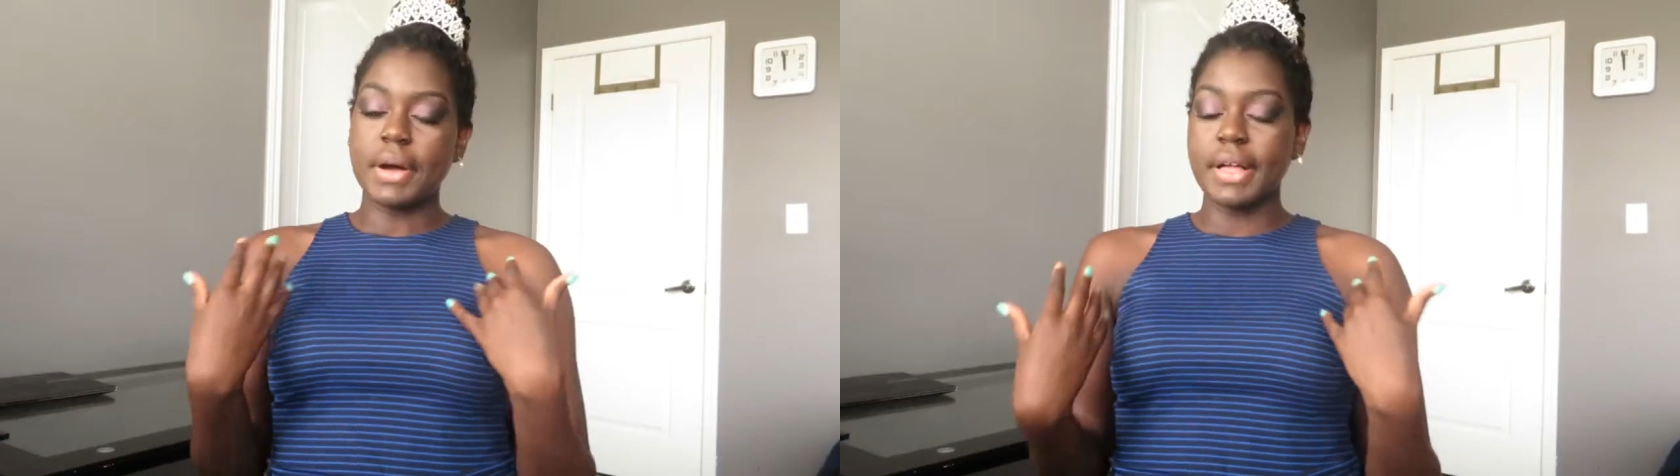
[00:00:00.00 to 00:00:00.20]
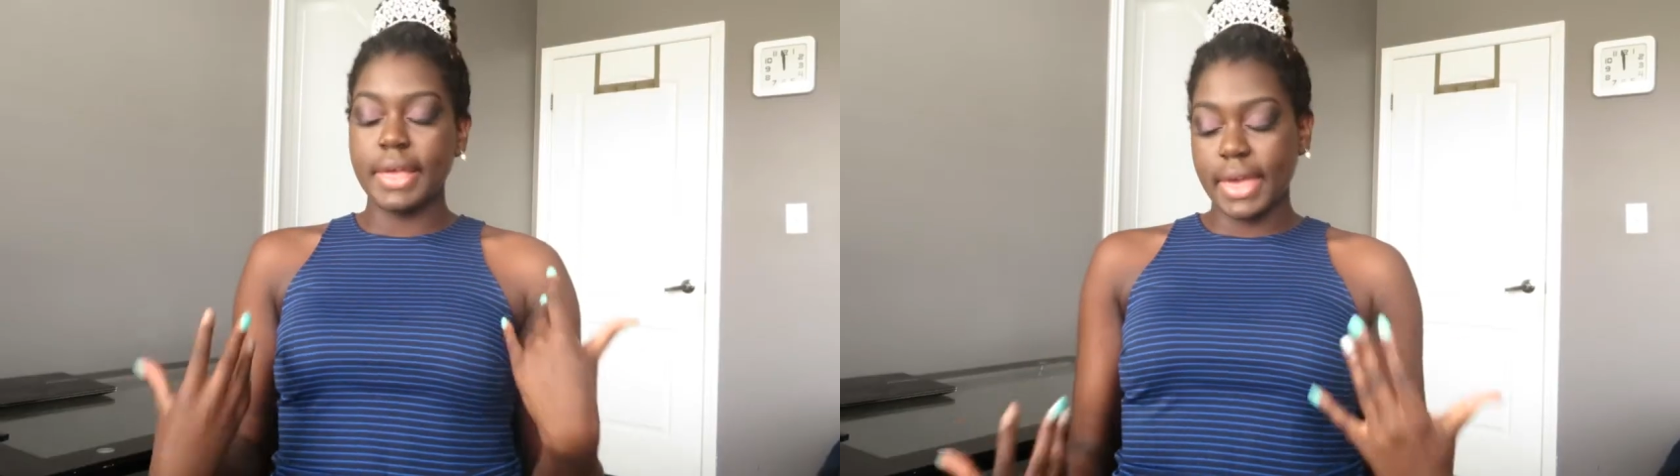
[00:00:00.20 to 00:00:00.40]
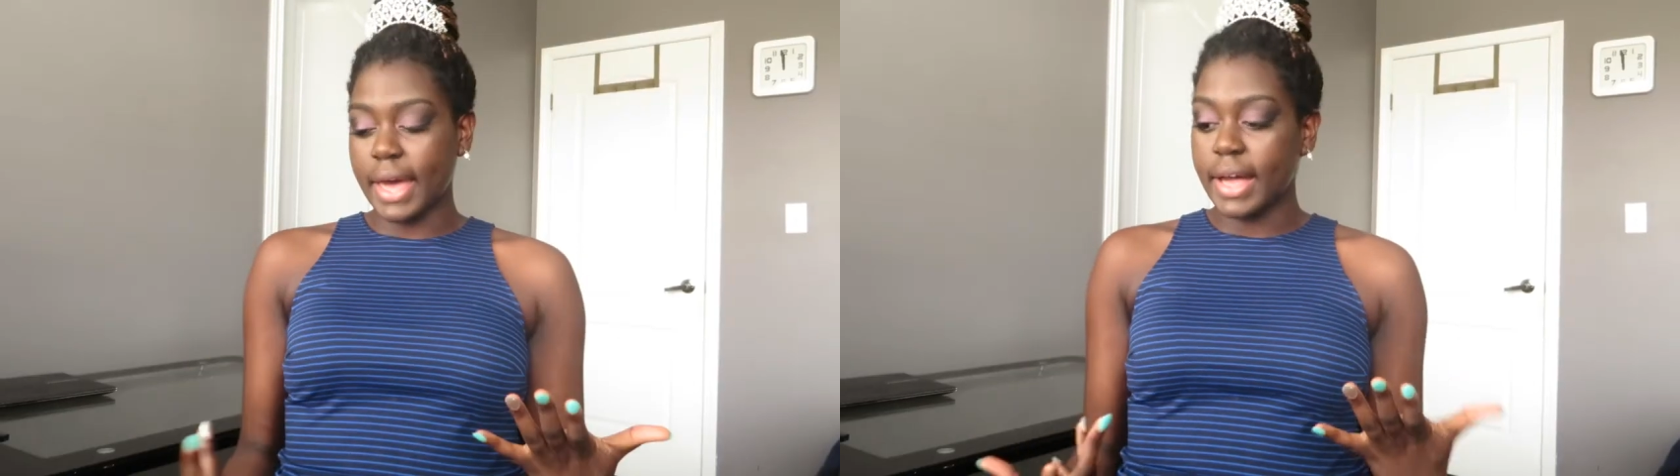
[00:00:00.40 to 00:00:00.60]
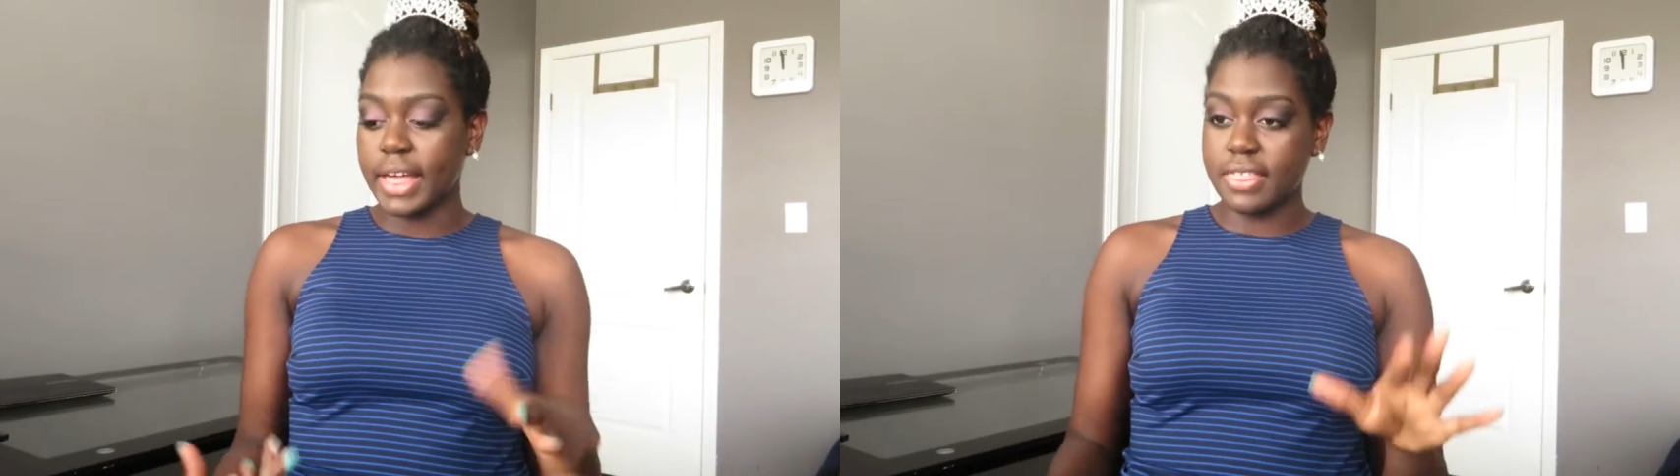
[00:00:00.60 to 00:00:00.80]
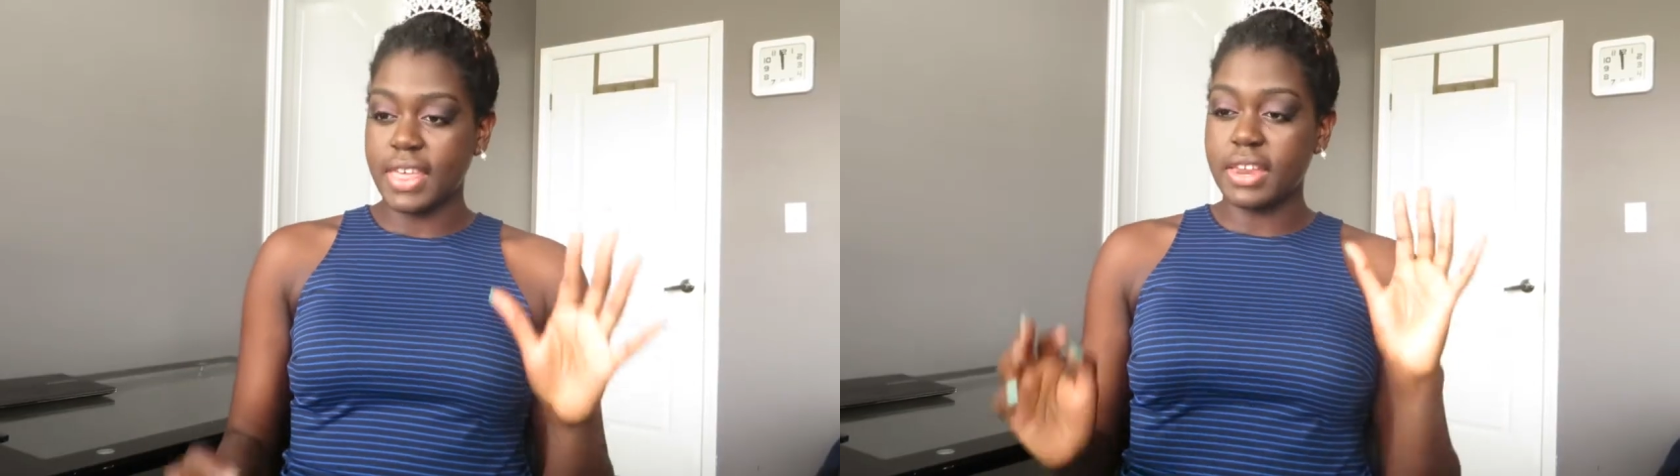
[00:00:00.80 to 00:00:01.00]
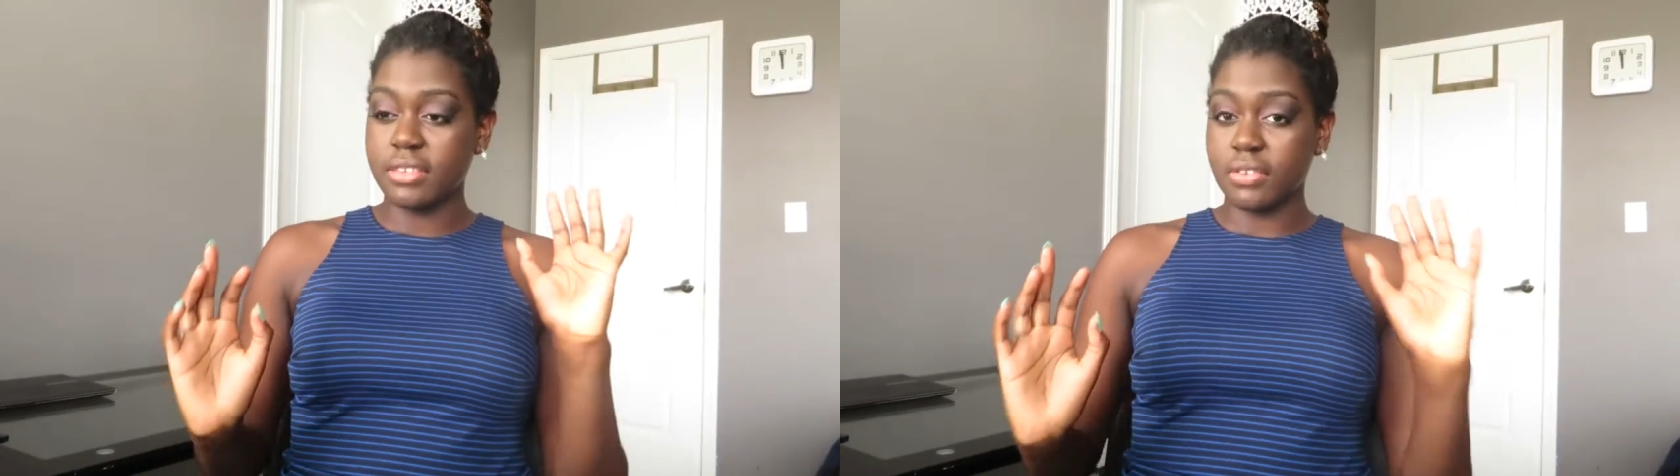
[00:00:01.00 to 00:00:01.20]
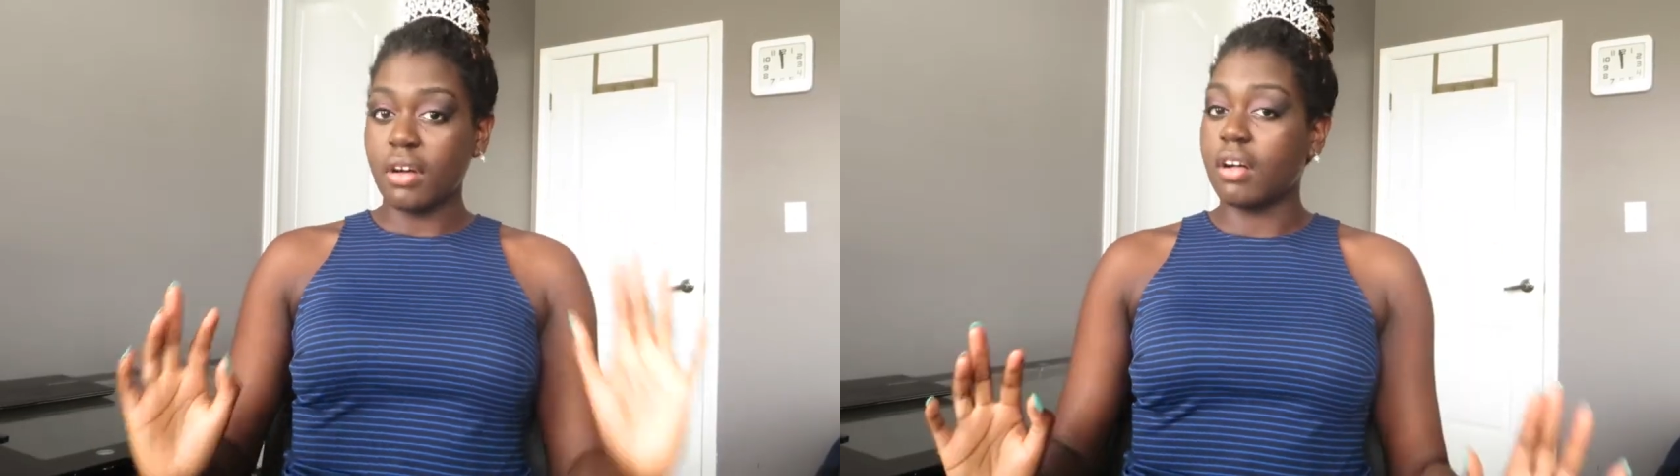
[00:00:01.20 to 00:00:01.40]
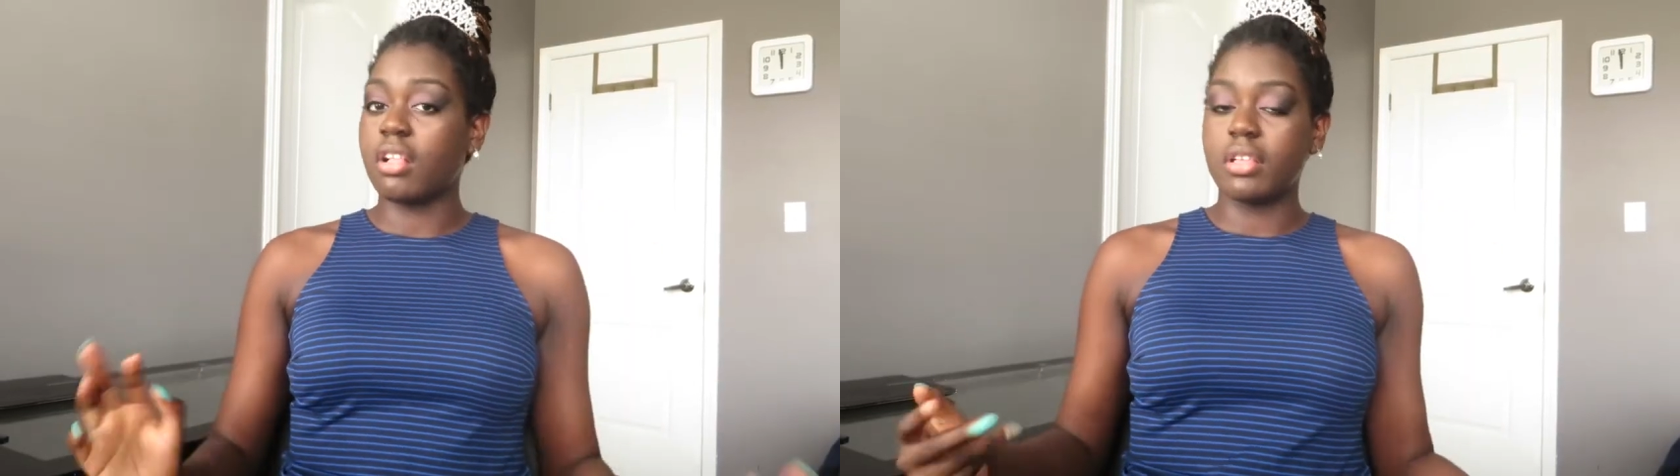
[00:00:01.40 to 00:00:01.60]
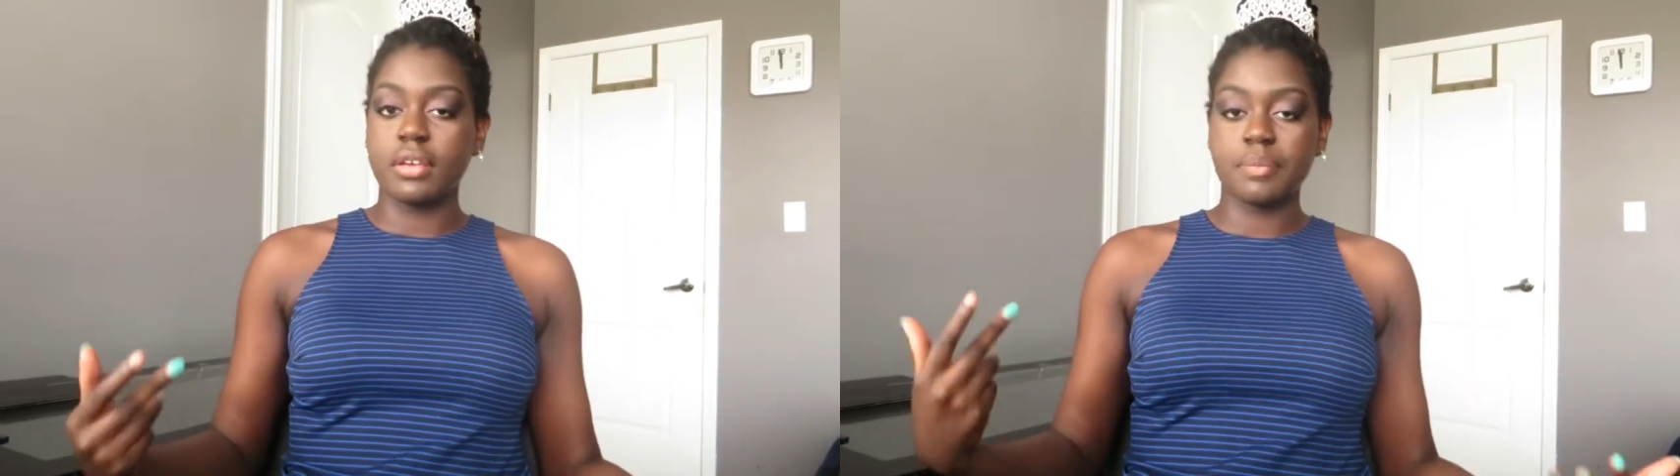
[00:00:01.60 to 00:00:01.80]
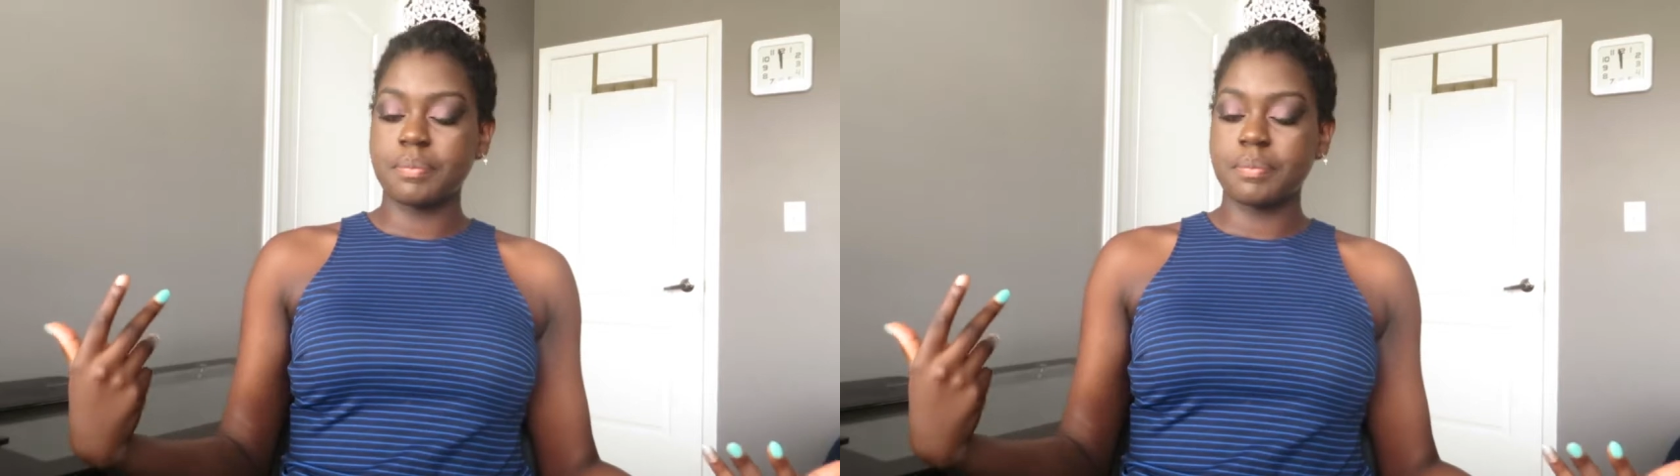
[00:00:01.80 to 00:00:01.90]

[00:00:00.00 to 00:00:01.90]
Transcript: But yeah, that is all